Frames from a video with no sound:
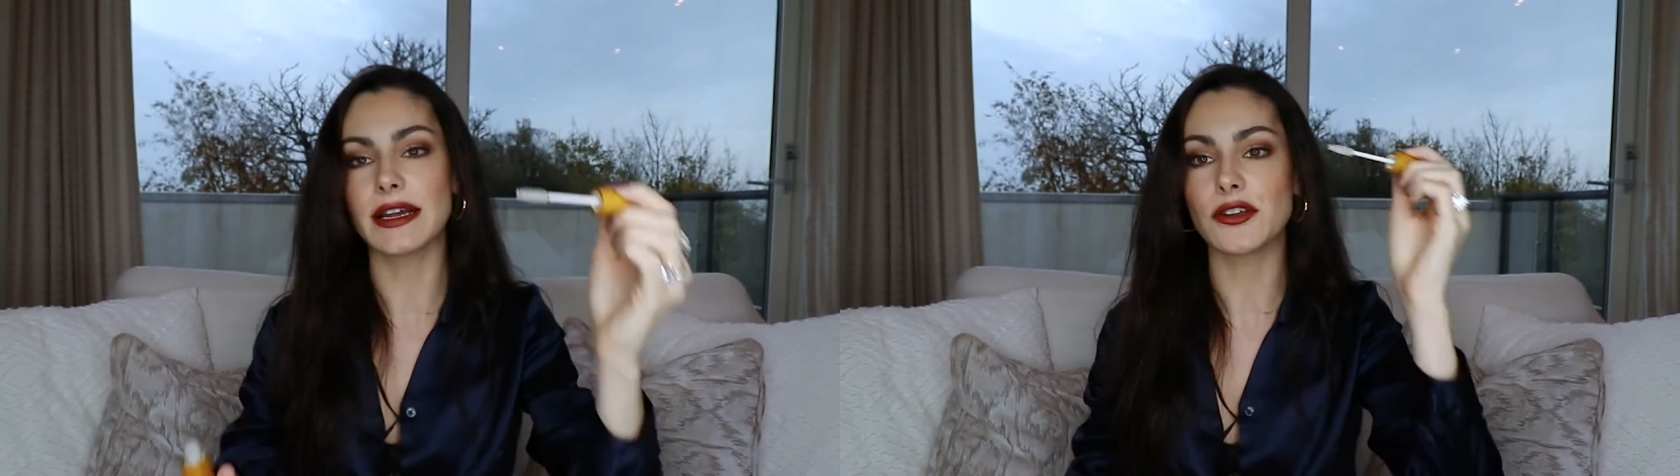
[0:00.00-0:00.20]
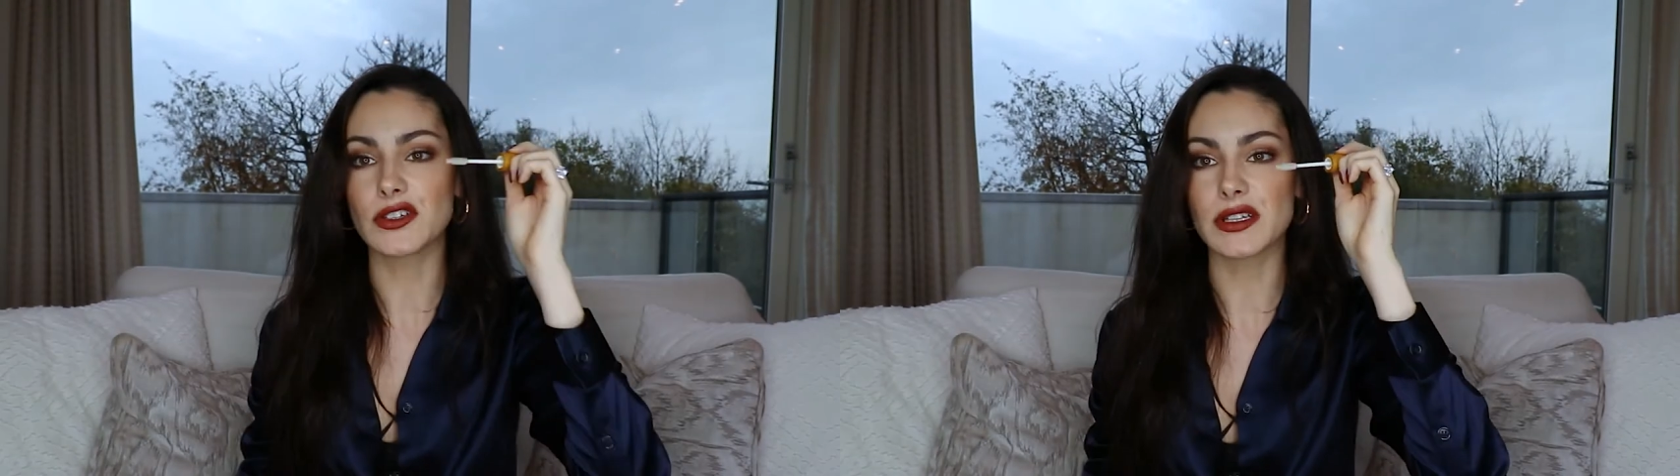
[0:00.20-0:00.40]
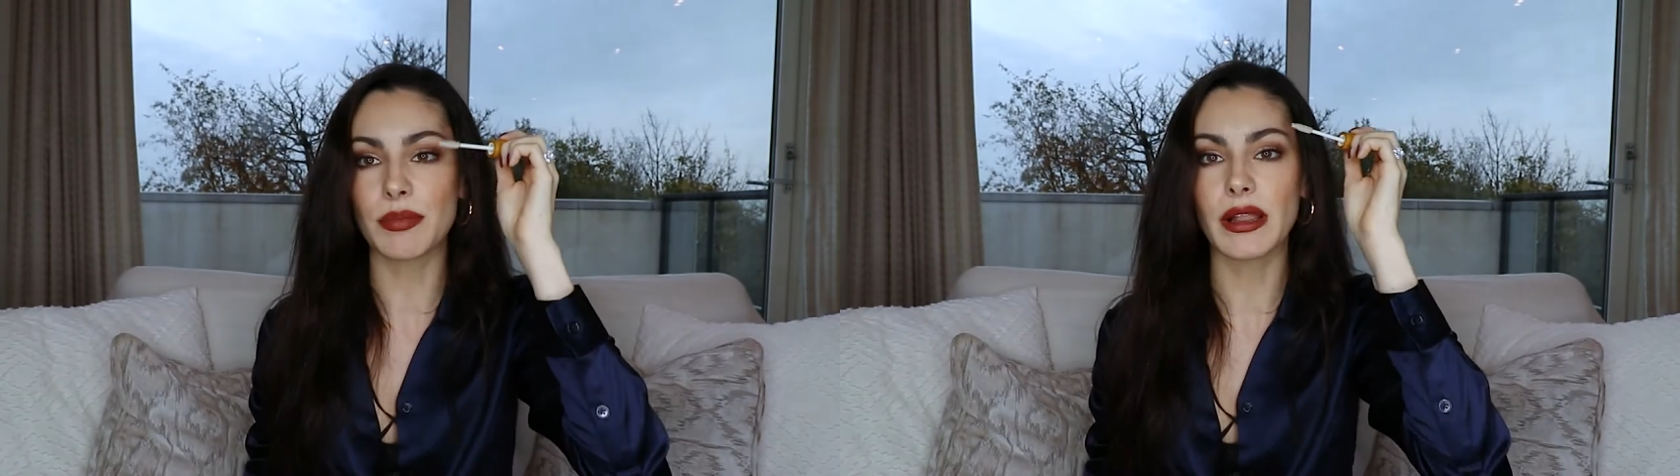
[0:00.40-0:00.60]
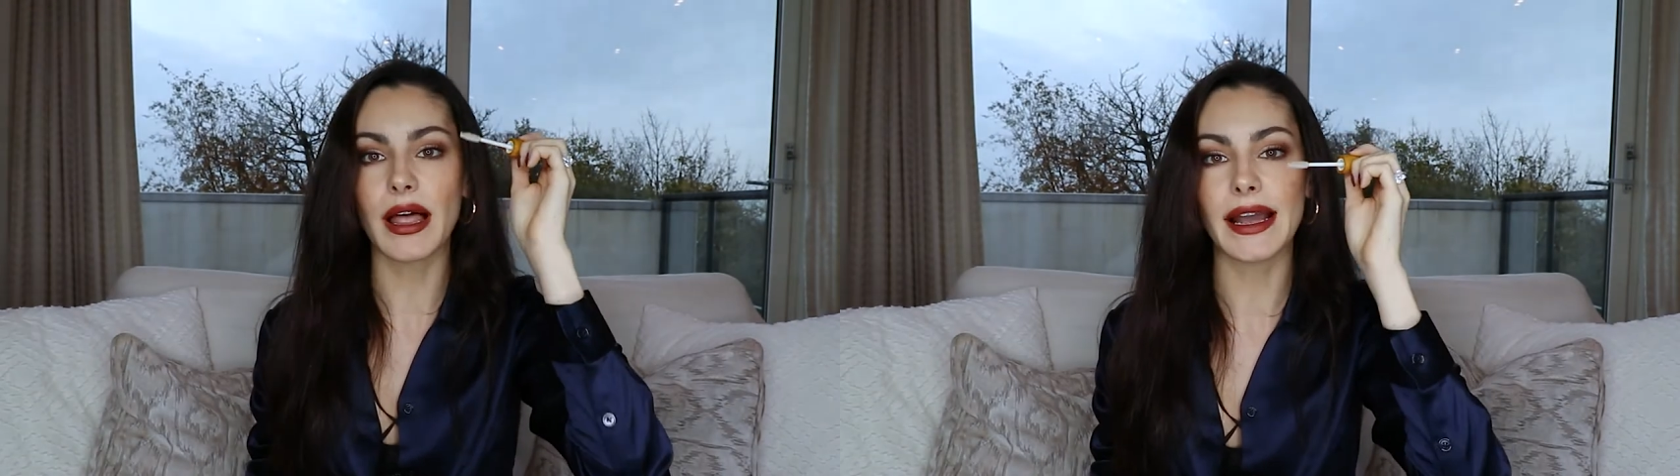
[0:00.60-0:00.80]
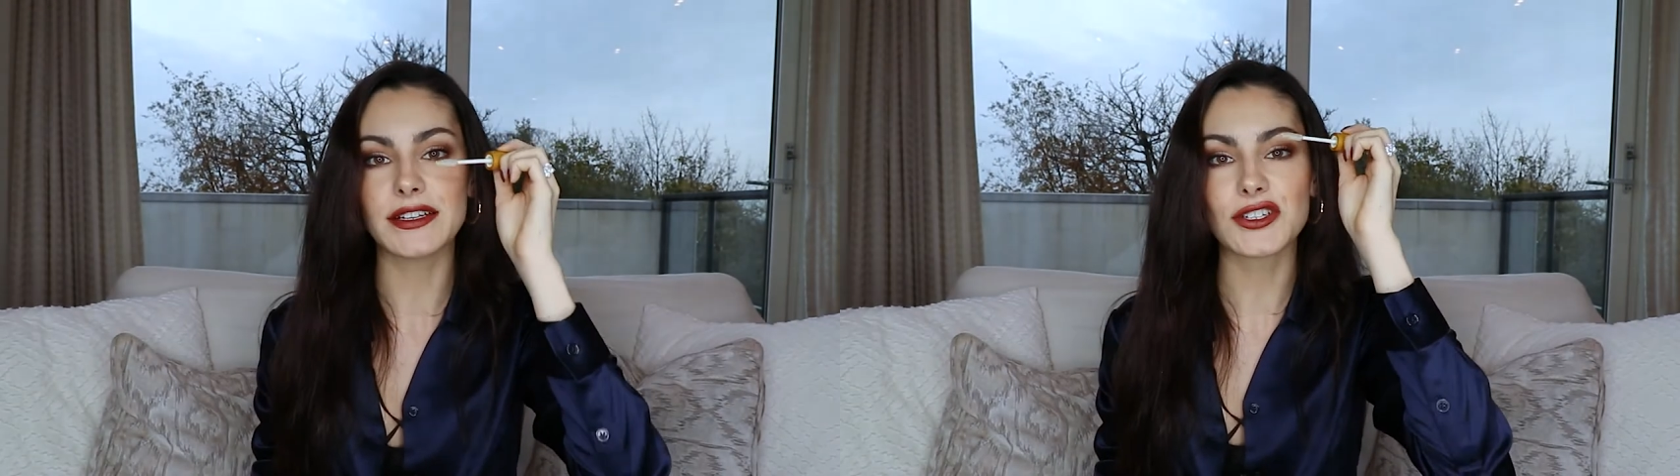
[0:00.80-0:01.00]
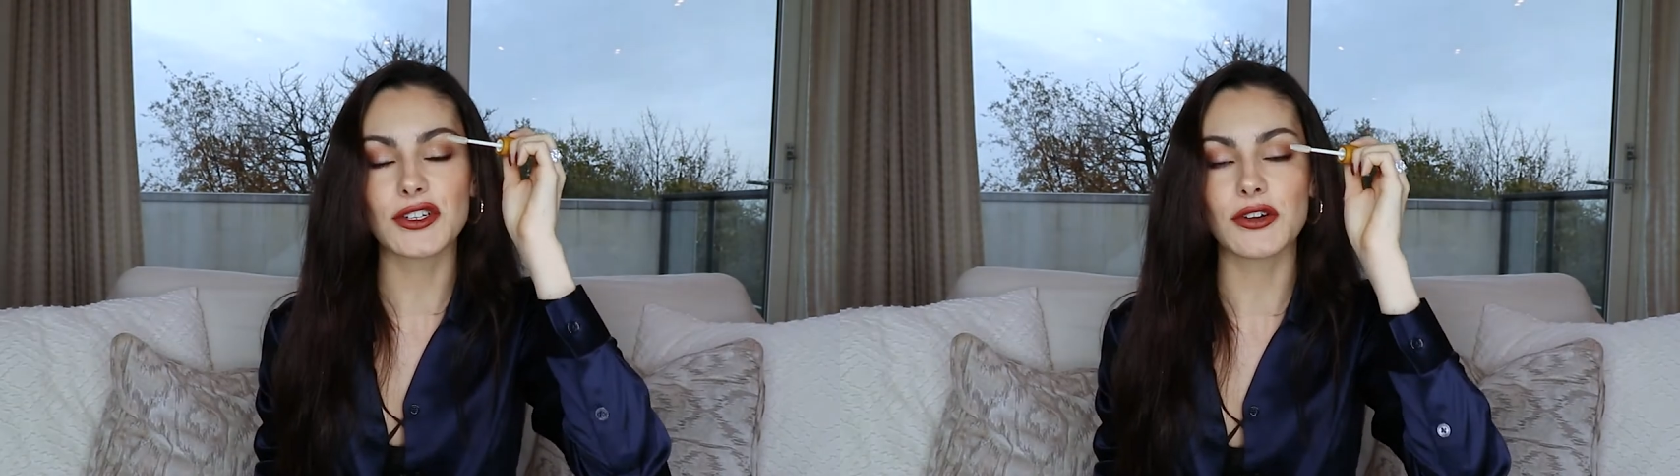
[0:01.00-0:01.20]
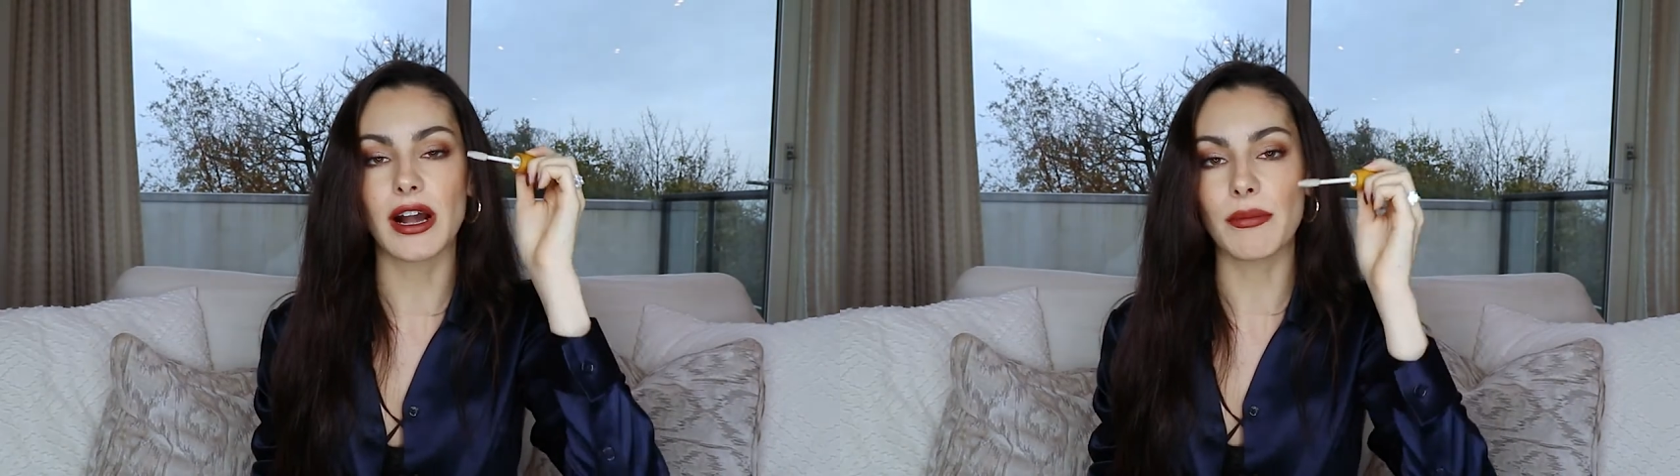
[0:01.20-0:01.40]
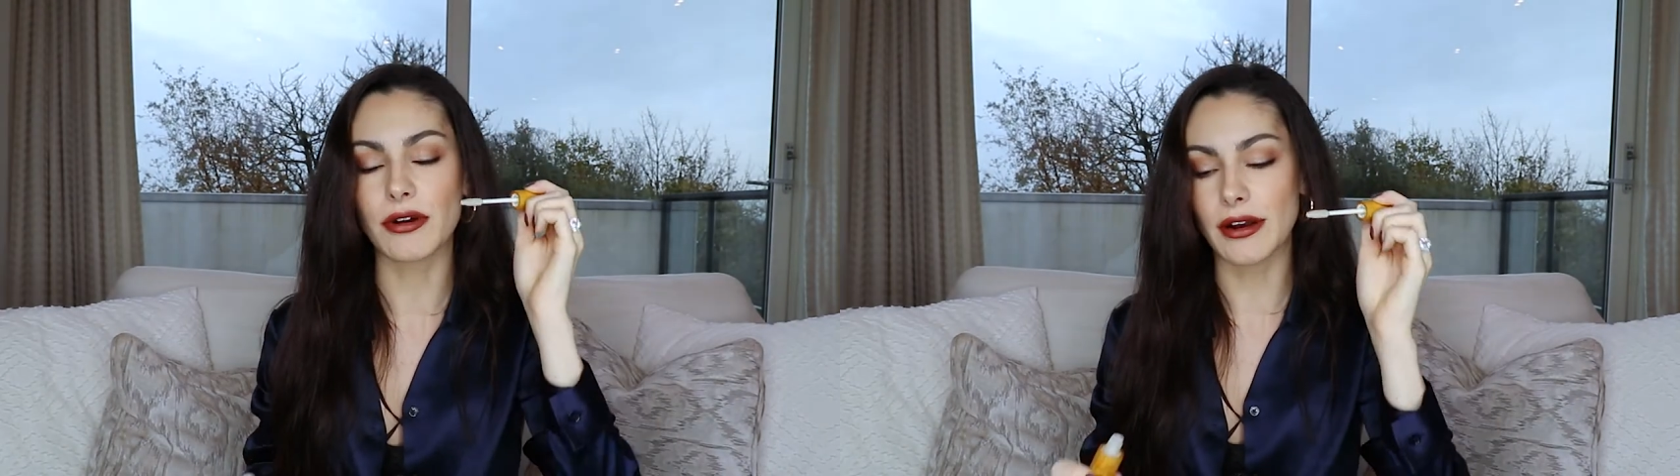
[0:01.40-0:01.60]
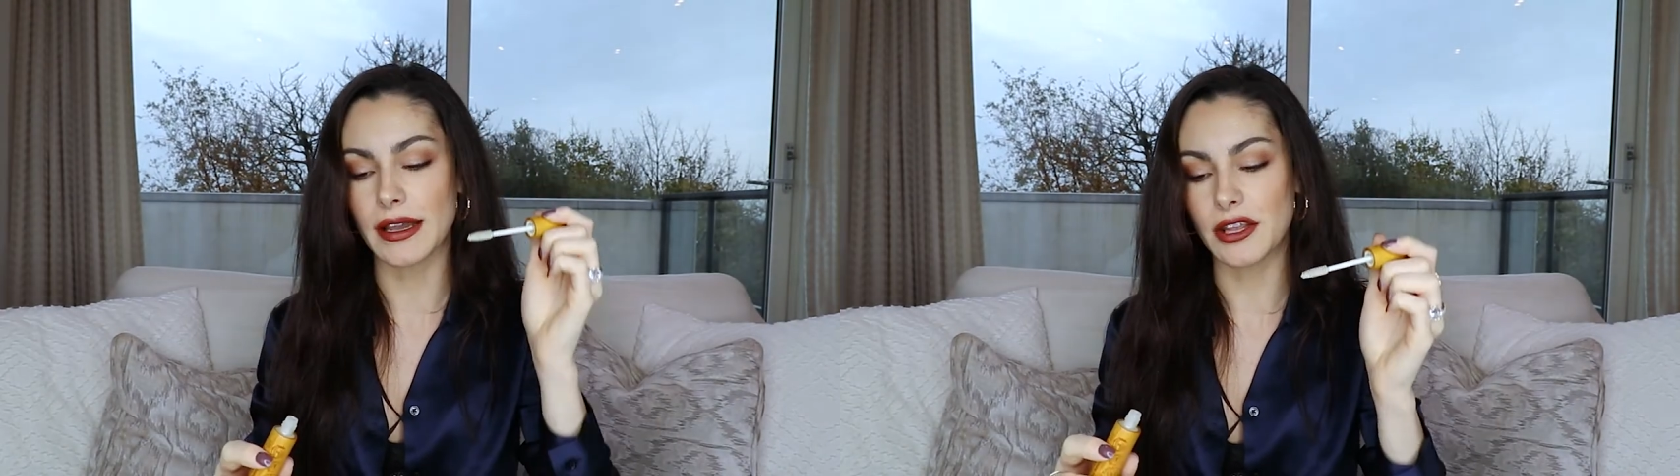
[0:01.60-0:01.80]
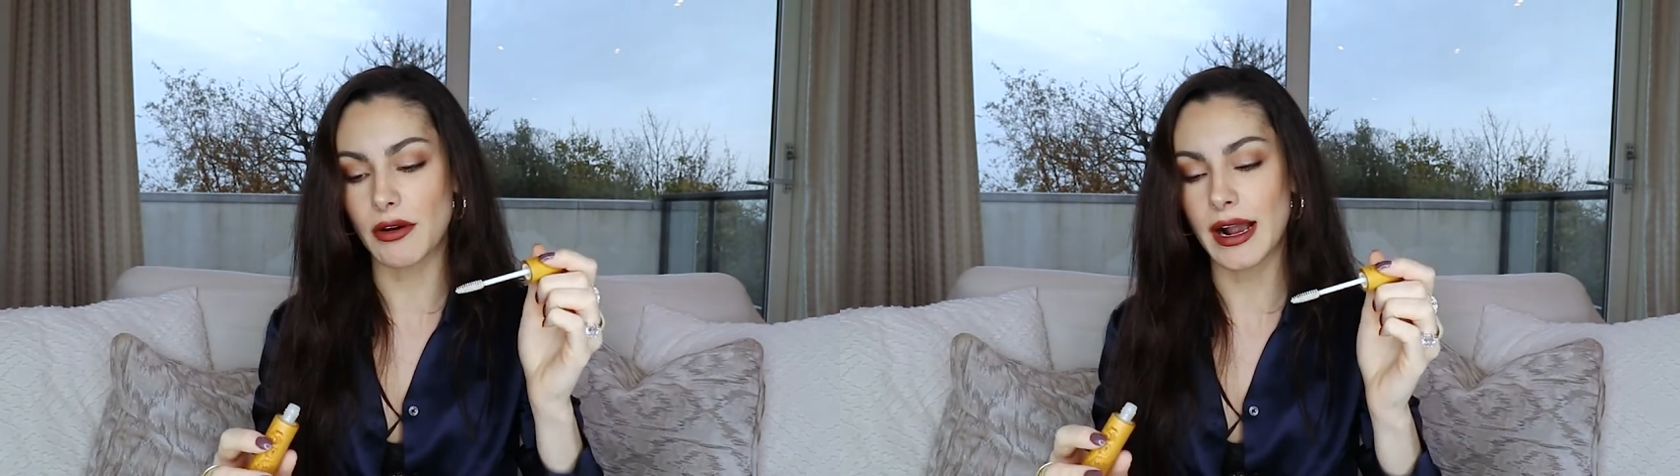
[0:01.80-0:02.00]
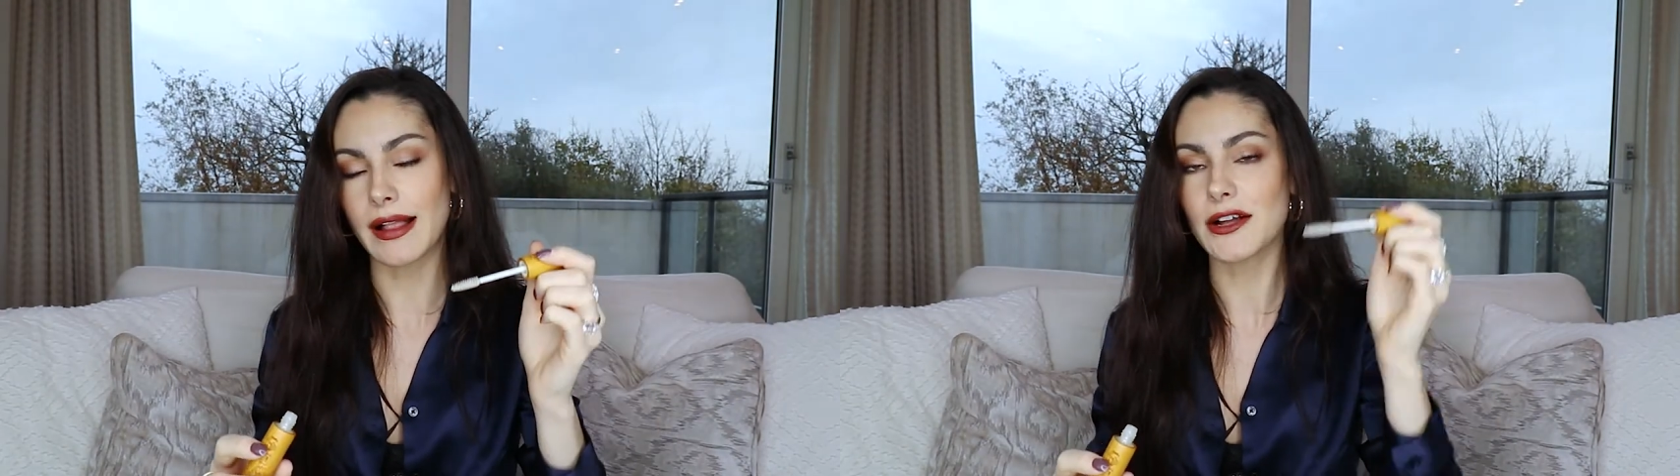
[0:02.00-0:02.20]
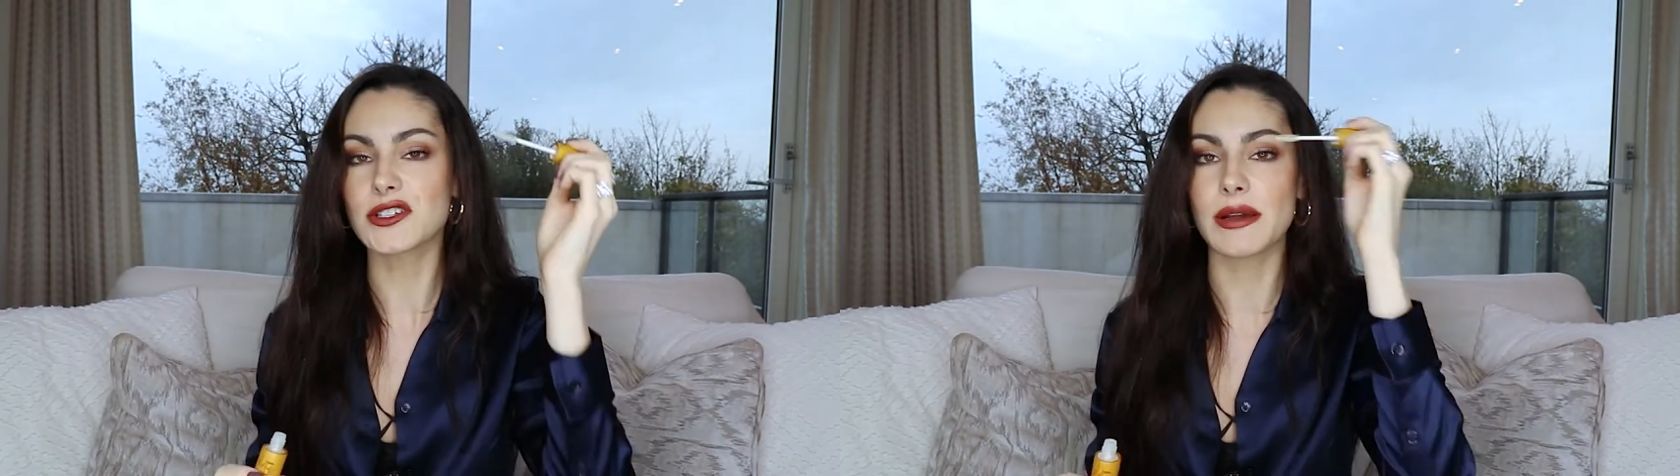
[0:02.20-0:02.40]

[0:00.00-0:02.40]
and you just apply it to your upper and lower eyelashes.